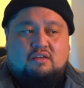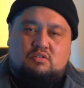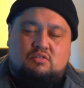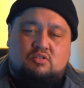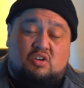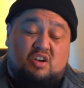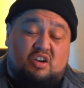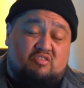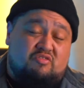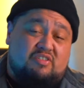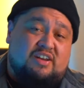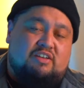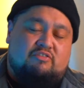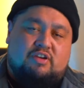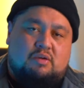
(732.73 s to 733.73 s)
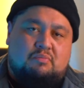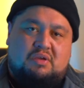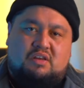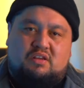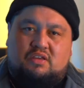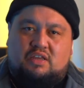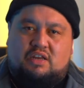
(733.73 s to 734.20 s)
So I really
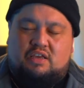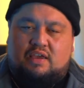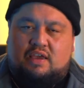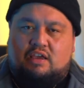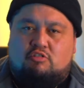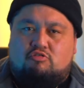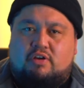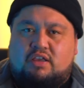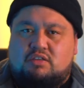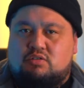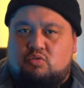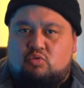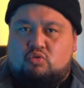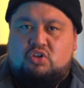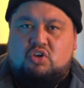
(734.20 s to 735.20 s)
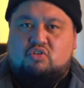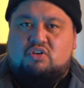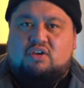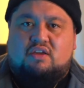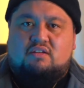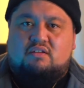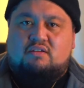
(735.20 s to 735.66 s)
recommend getting a great audio
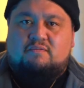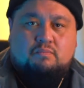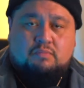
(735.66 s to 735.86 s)
kit.